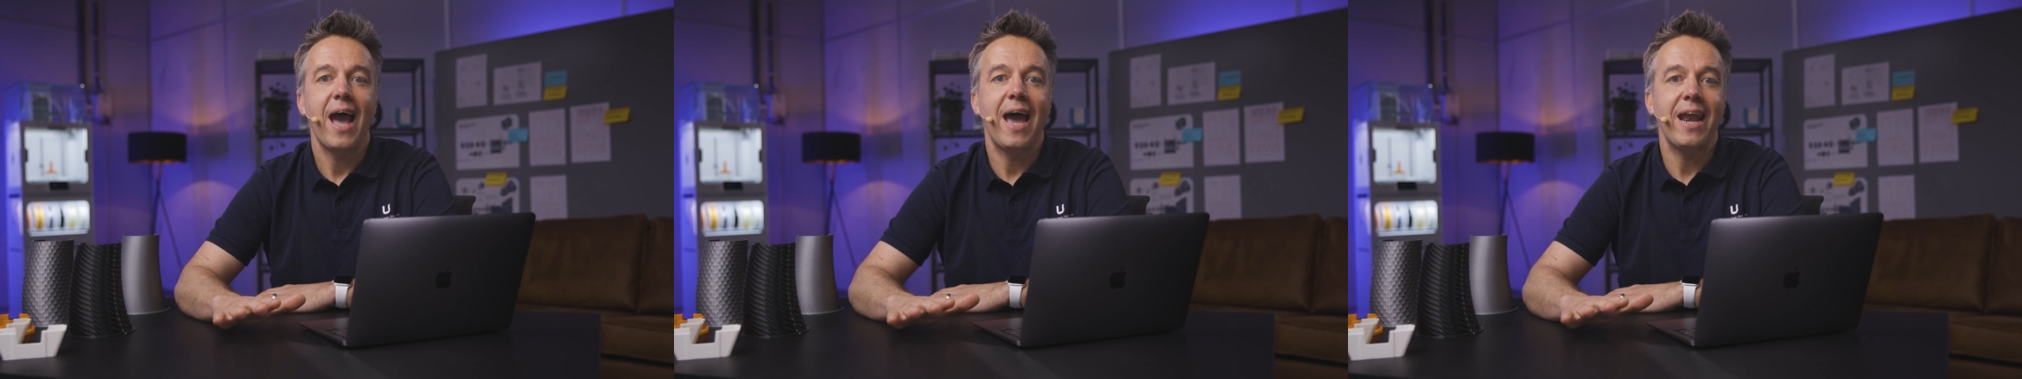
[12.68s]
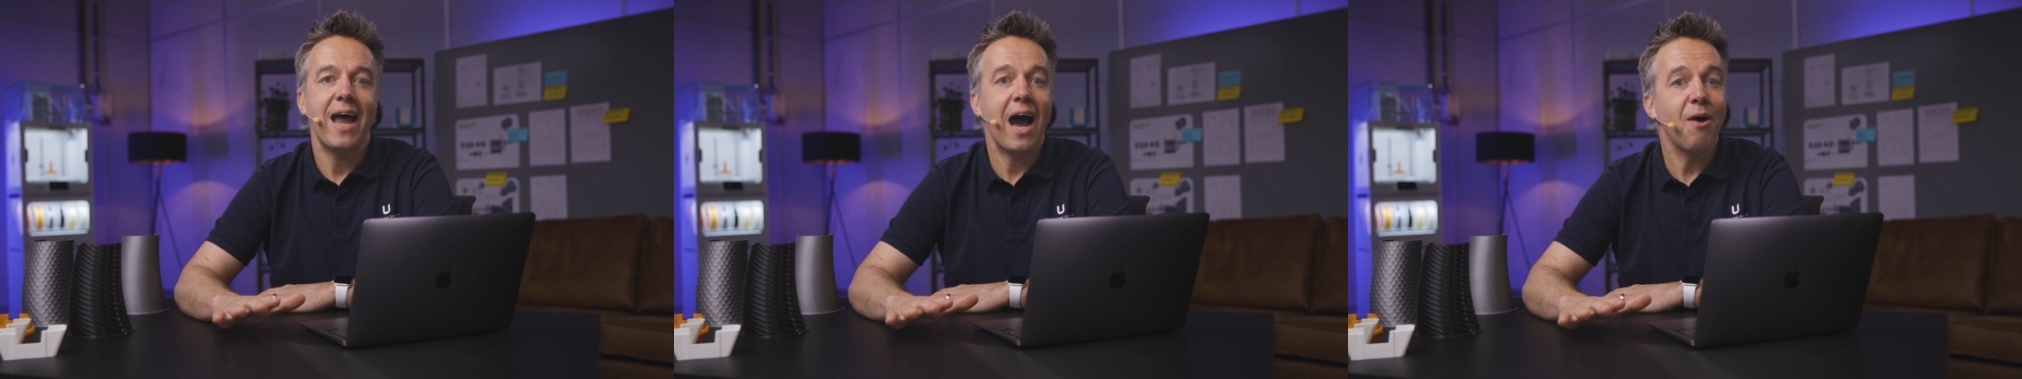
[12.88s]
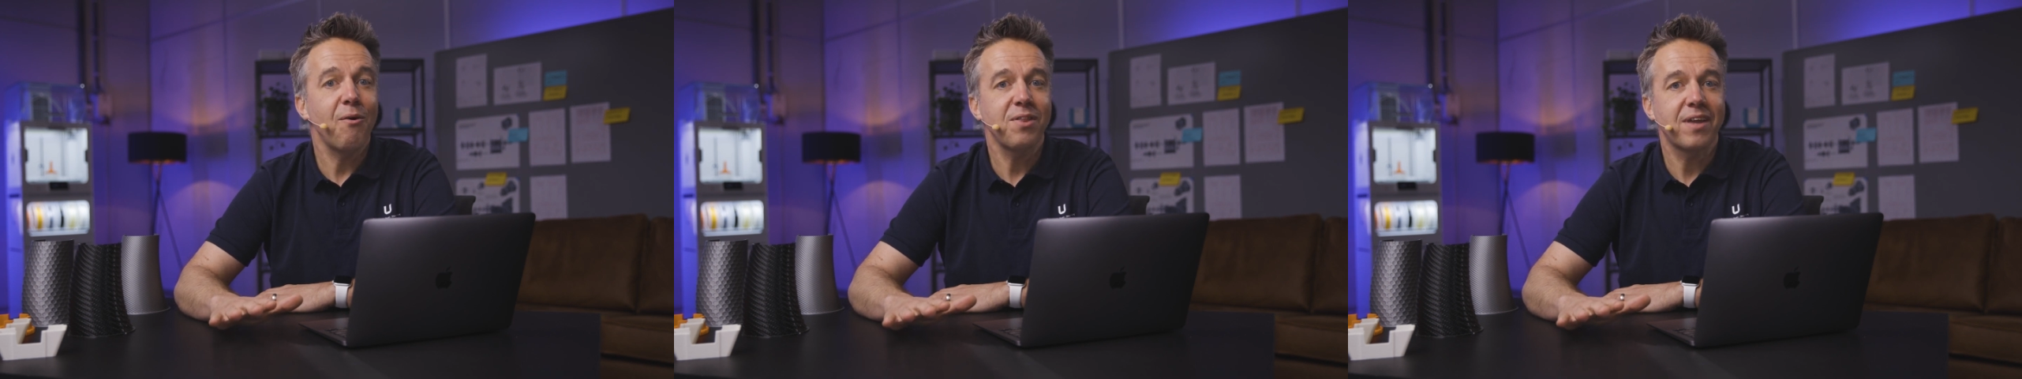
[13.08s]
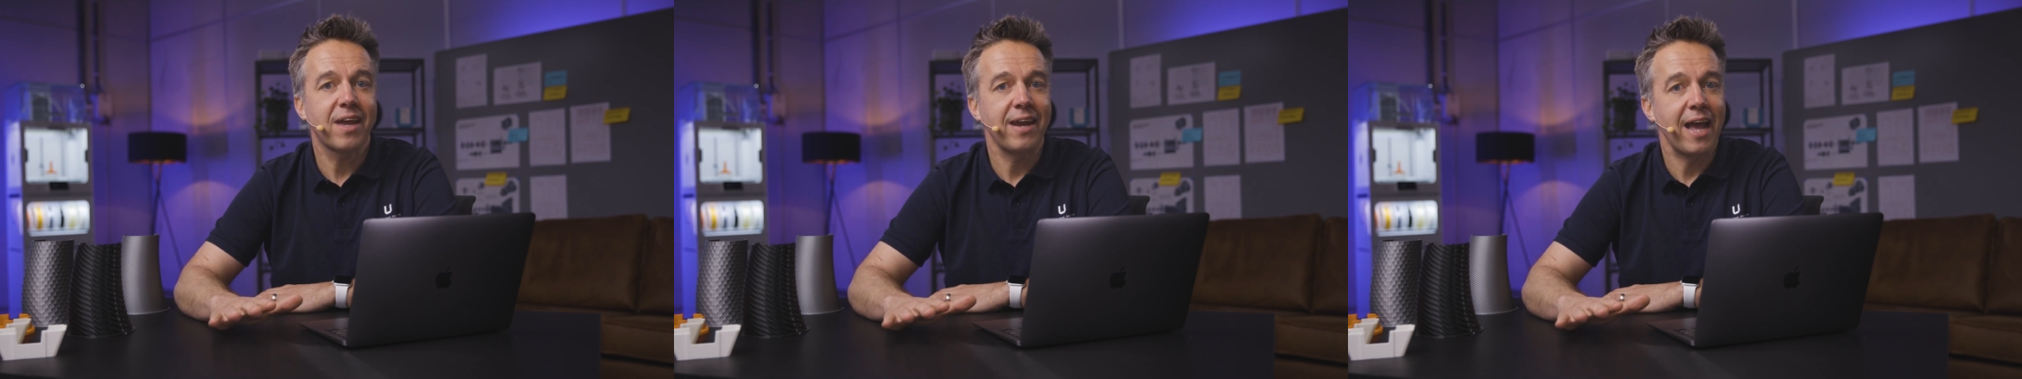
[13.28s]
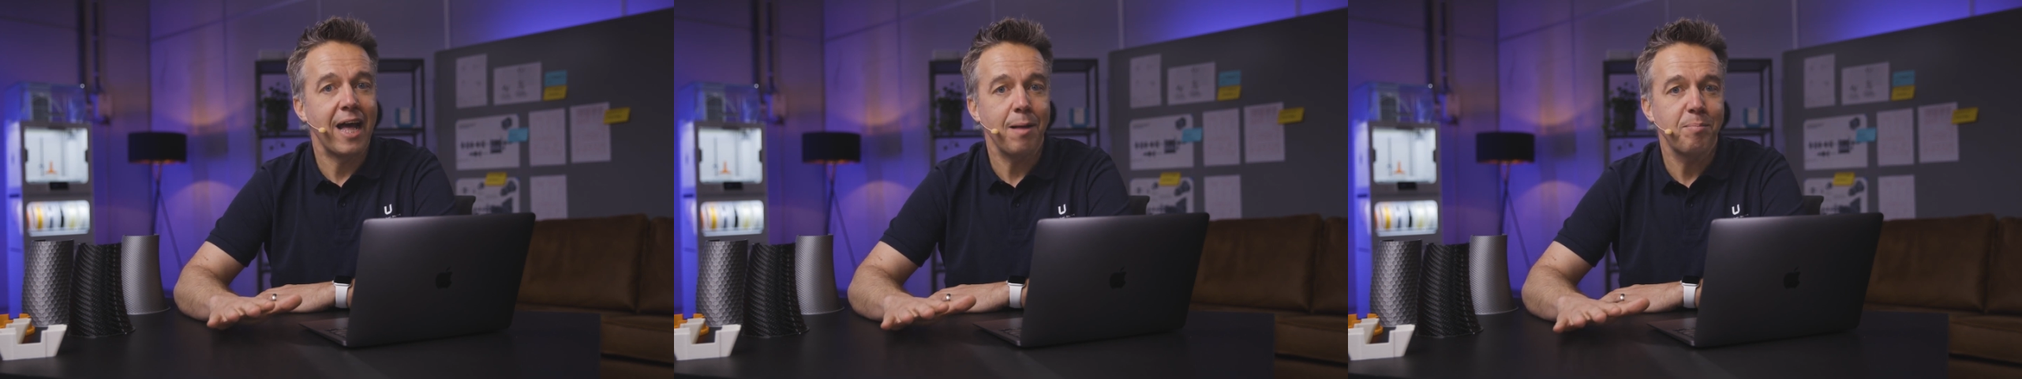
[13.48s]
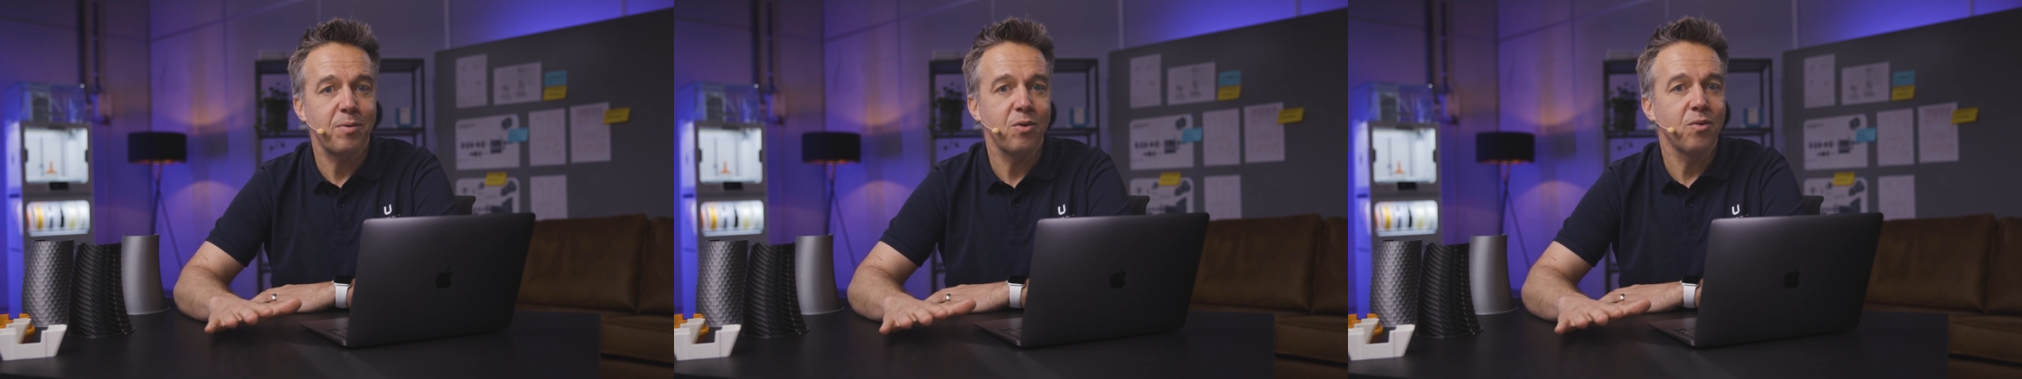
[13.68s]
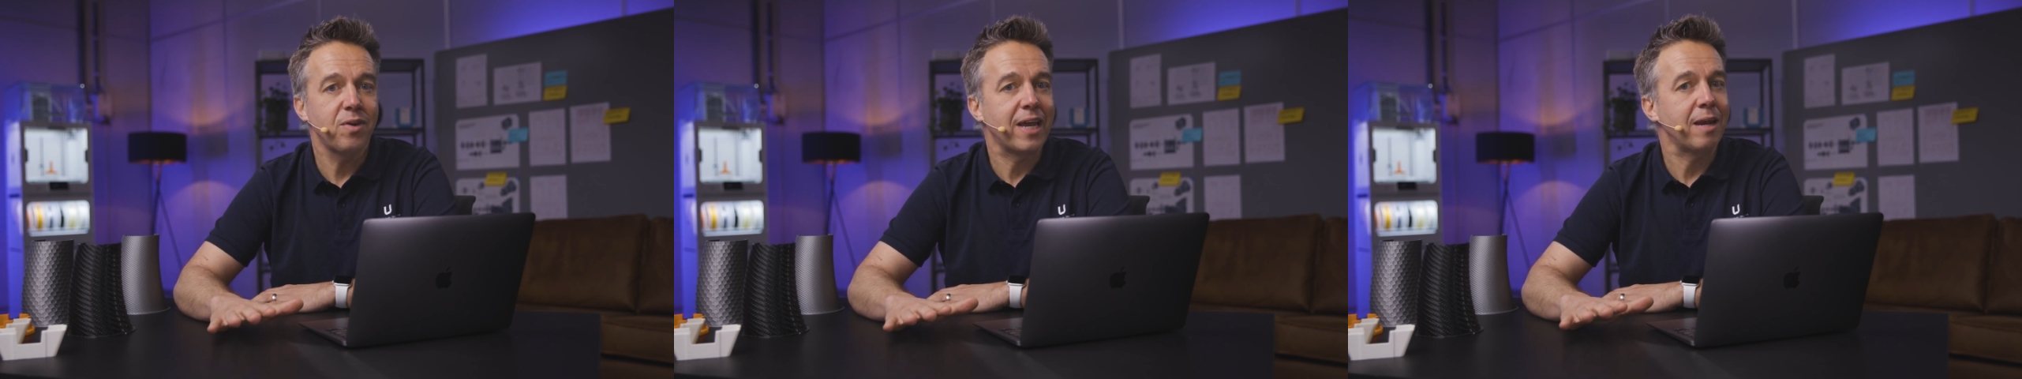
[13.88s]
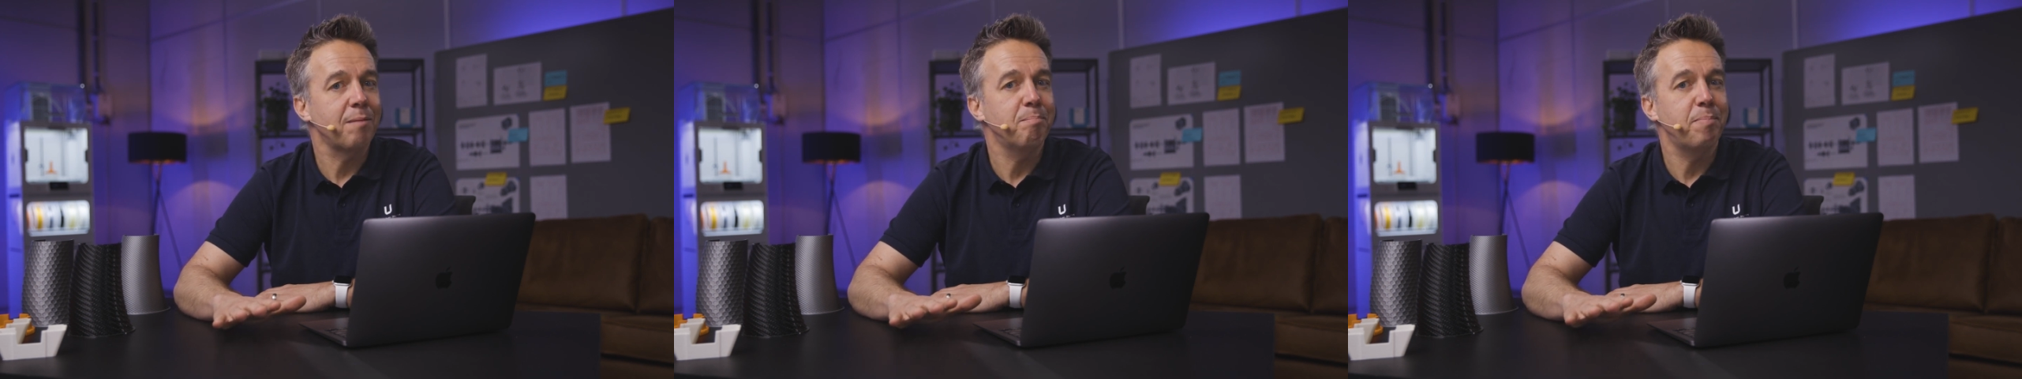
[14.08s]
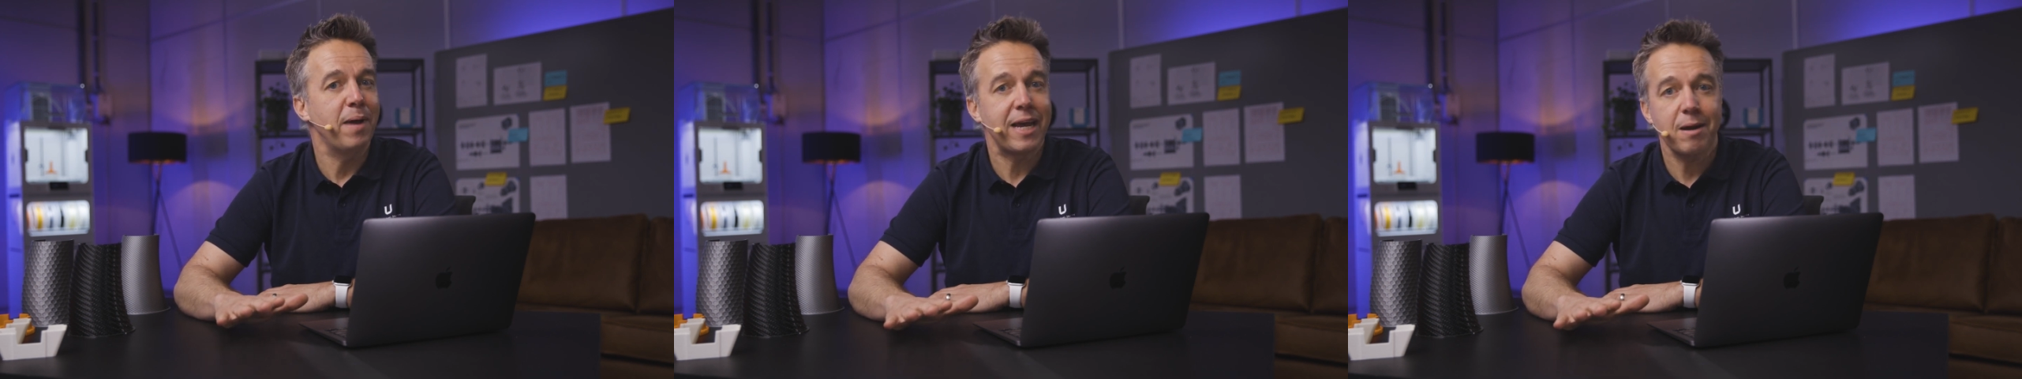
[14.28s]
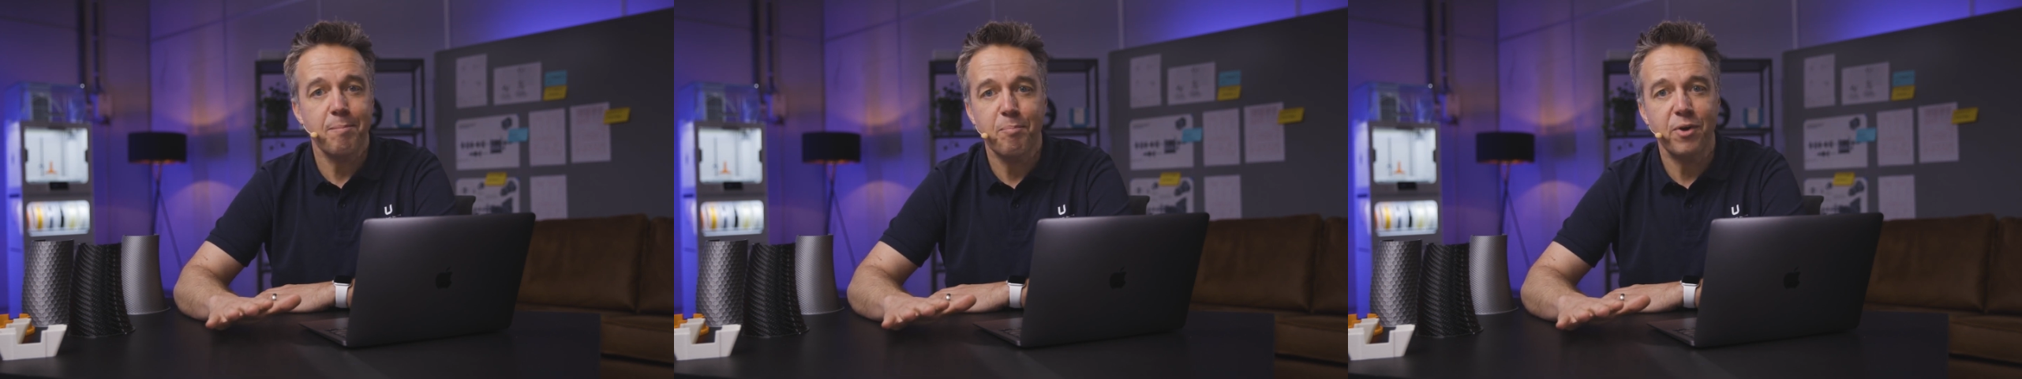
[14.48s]
and how it can help you get
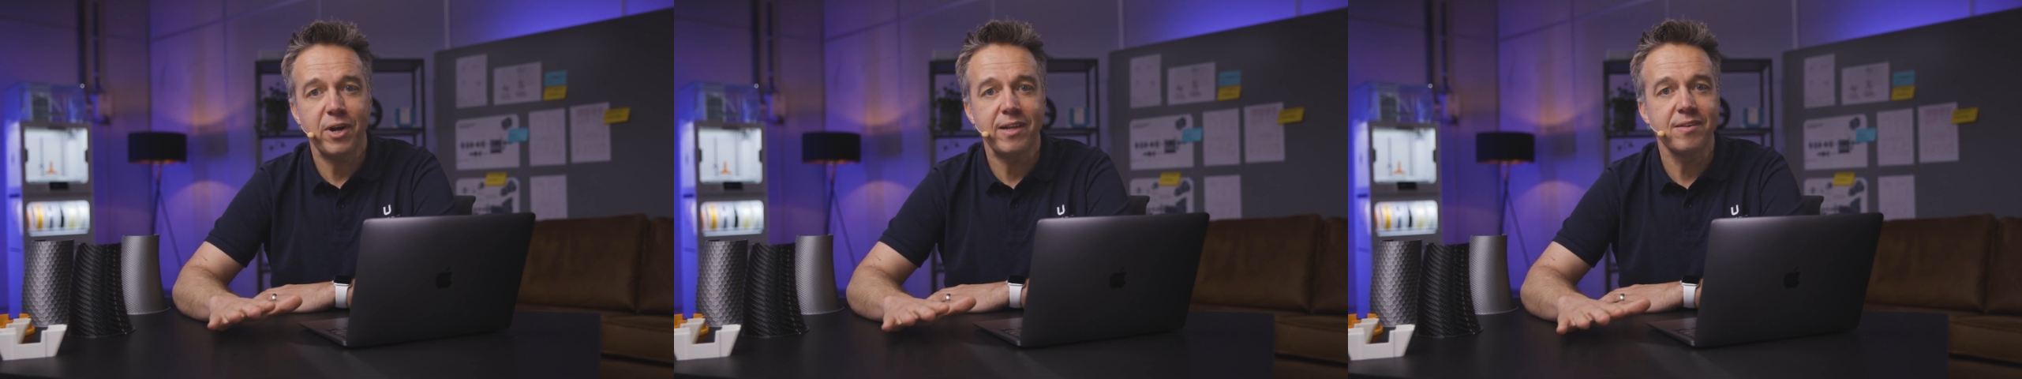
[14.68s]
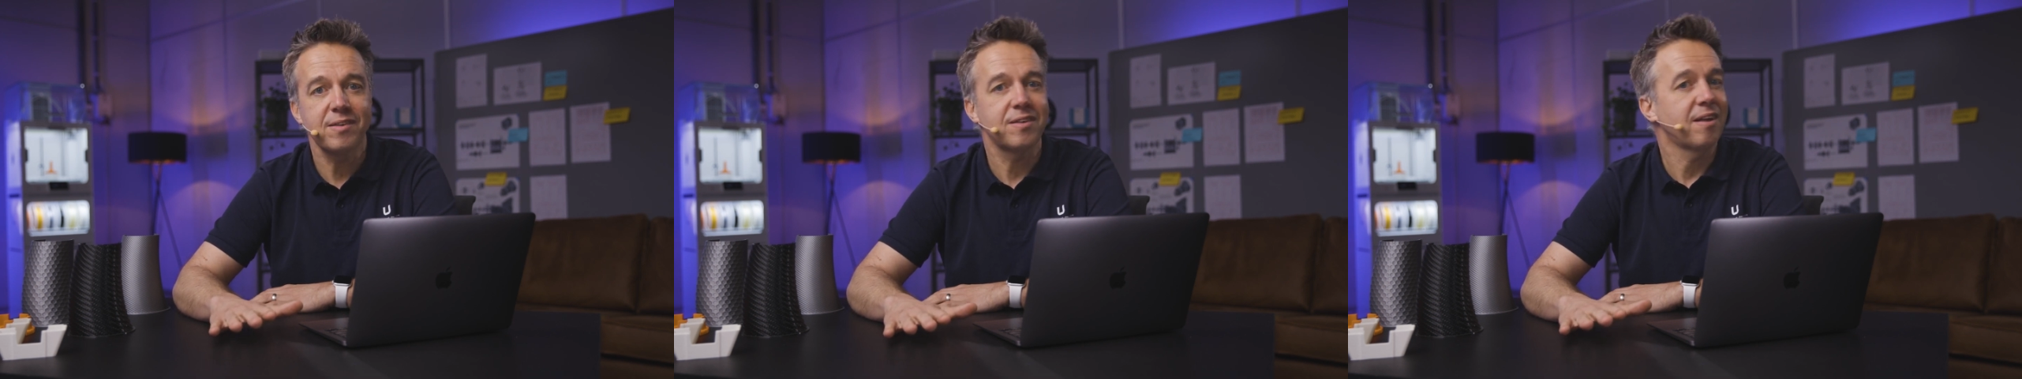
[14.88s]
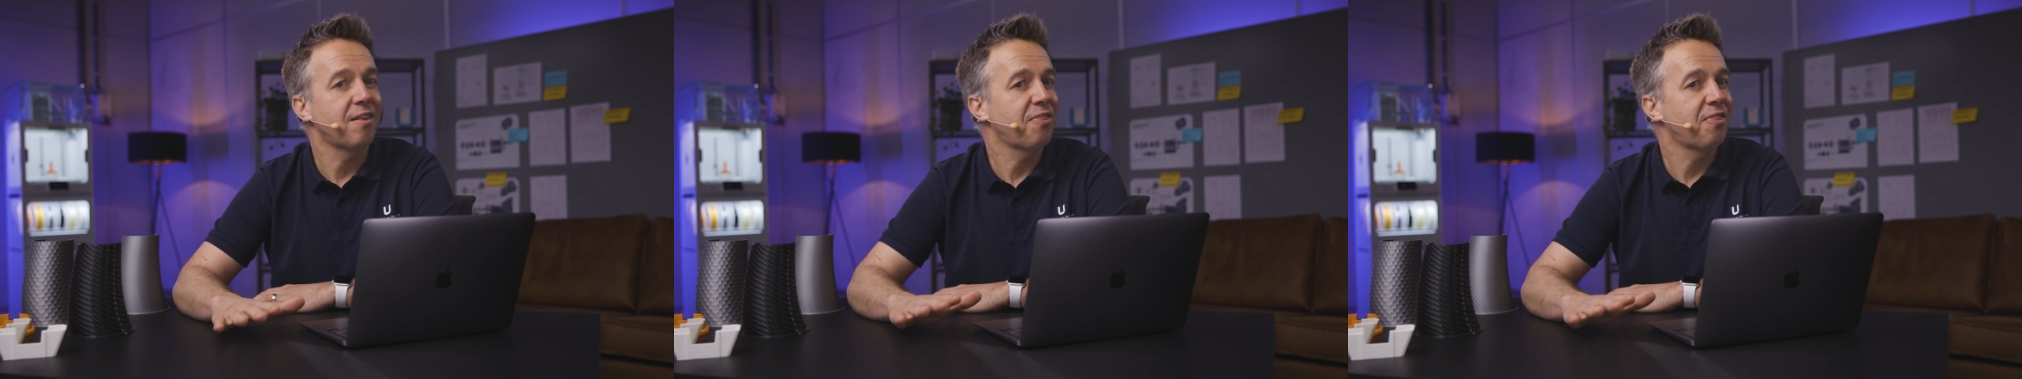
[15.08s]
better prints